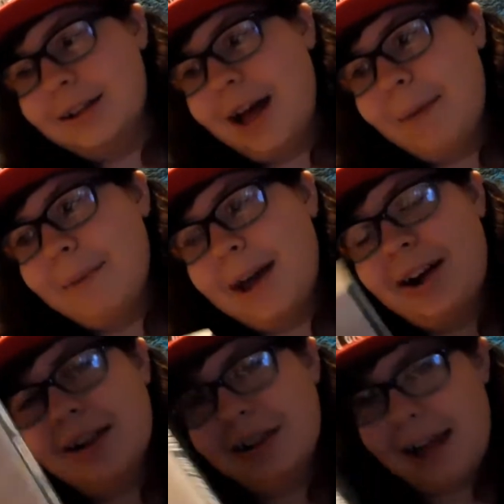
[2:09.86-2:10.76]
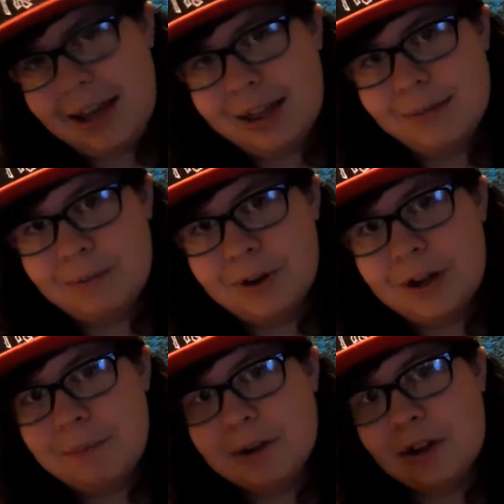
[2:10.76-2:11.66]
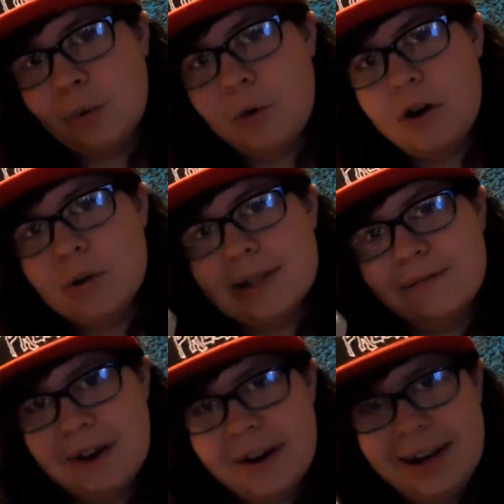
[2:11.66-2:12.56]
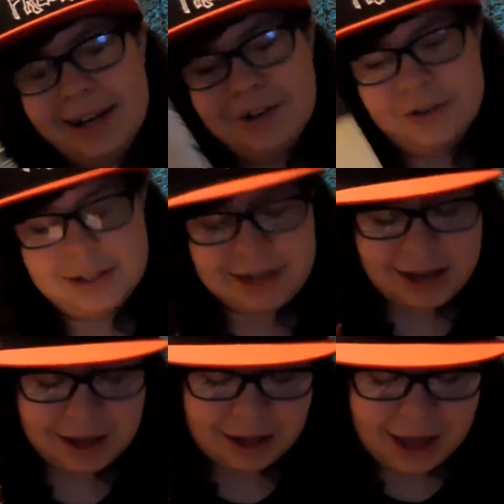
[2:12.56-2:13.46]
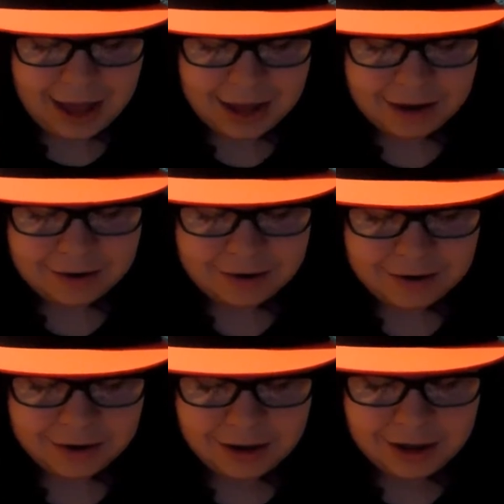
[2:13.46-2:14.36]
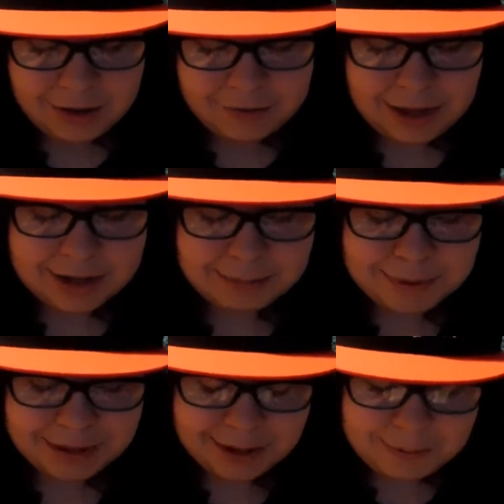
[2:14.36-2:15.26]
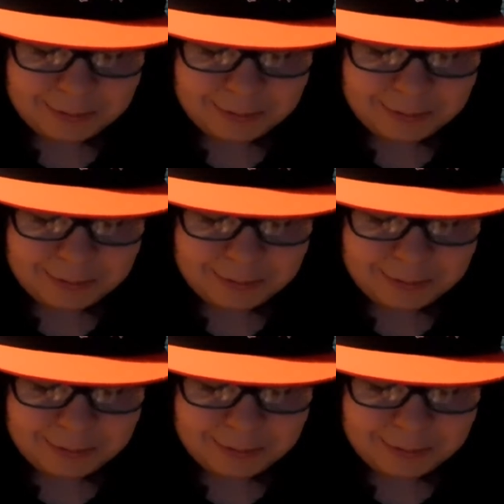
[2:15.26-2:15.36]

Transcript: I might not like the book, but the world was very interesting, and they'd been a little bit